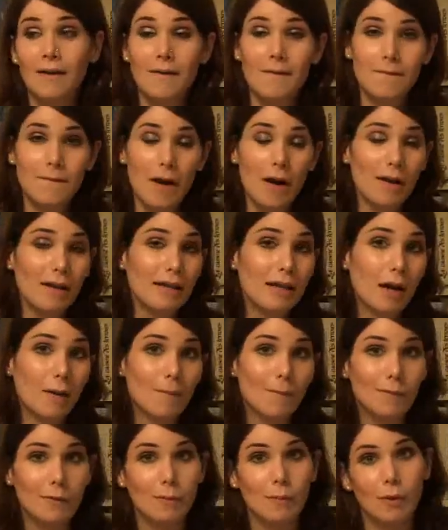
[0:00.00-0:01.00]
fairly
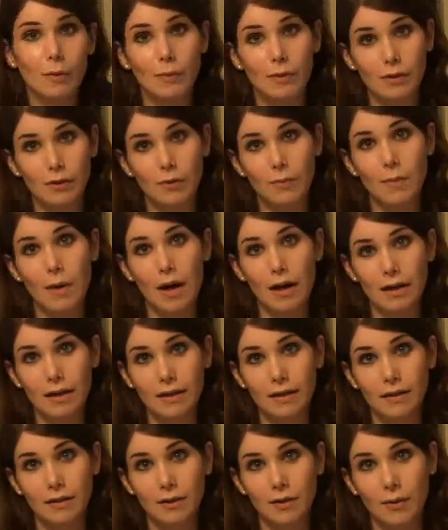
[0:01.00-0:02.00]
comfortable with your body.
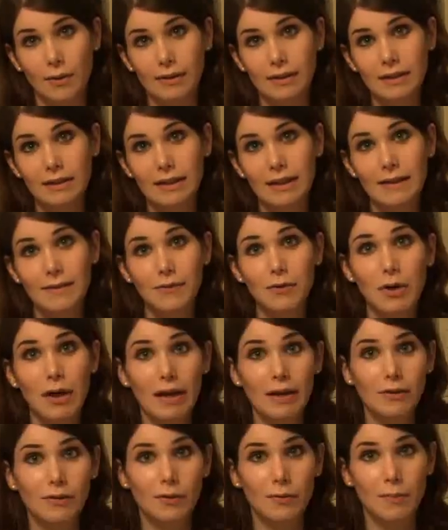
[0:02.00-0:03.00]
I think that if you
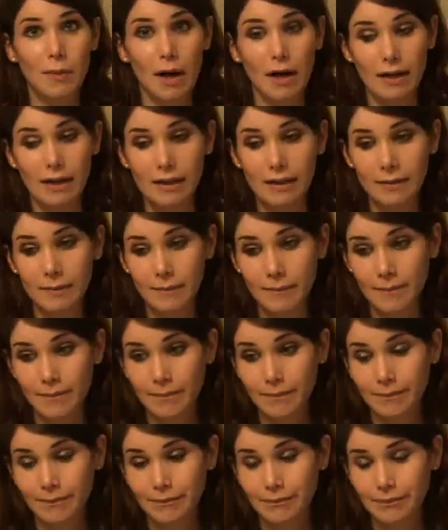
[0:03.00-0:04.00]
hate your body,
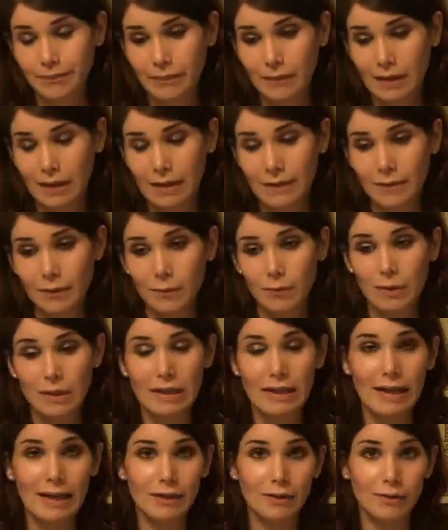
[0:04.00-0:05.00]
if you
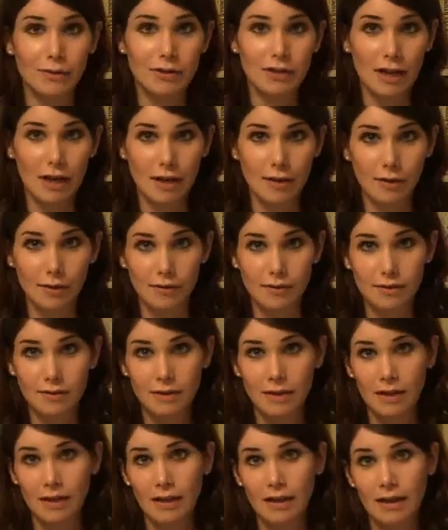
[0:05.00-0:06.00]
really hate your genitals,
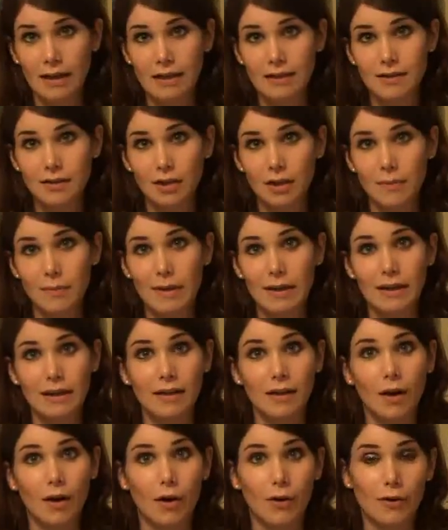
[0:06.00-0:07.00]
it's going to make
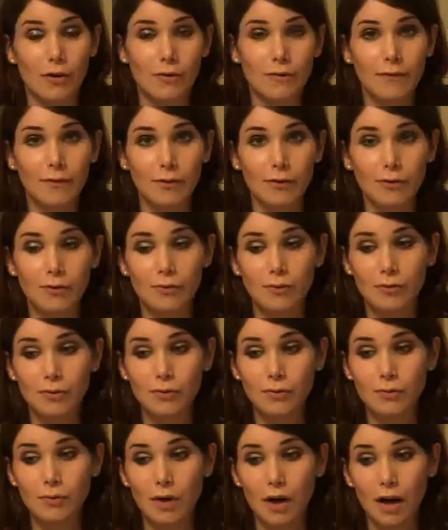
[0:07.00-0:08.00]
it harder for you
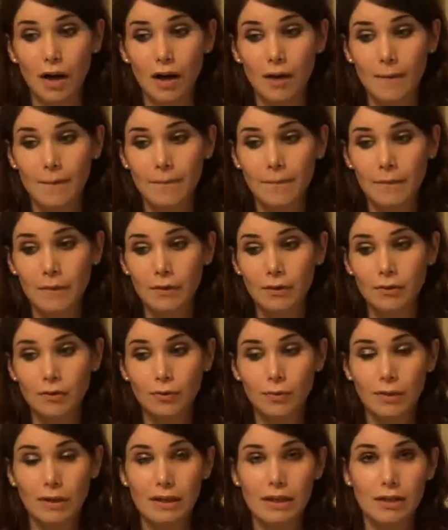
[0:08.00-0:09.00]

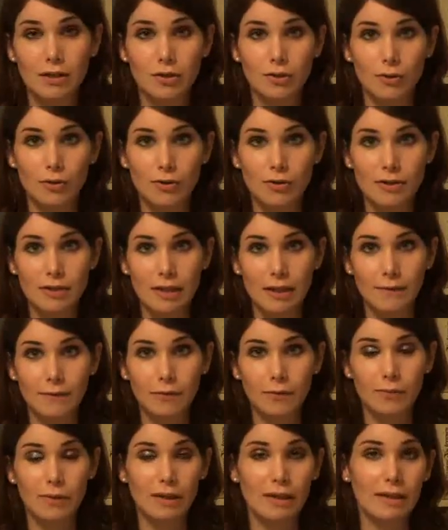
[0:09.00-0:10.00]
to really enjoy yourself,
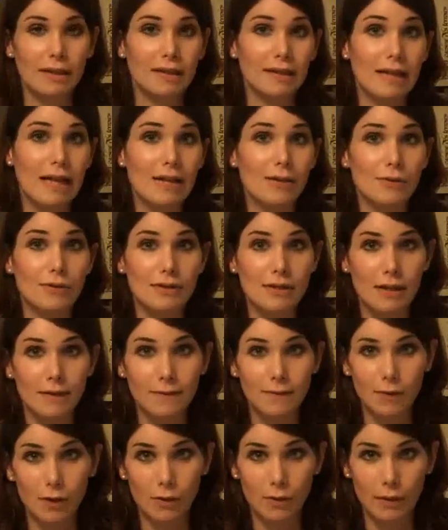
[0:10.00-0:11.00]
to really let
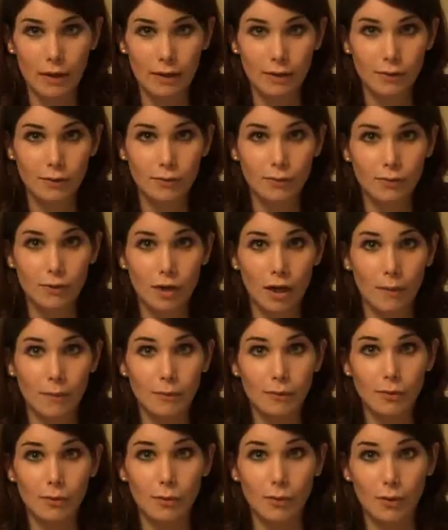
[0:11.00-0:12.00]
yourself go, and to come
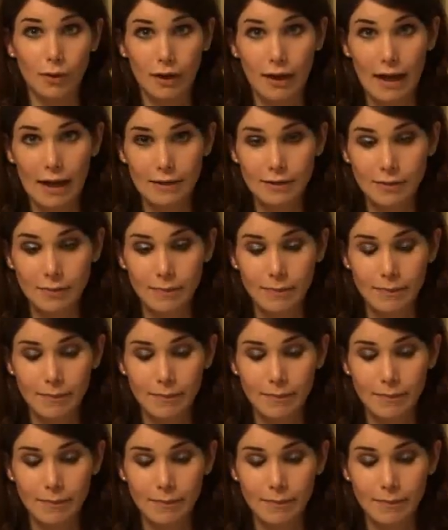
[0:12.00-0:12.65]
to an orgasm.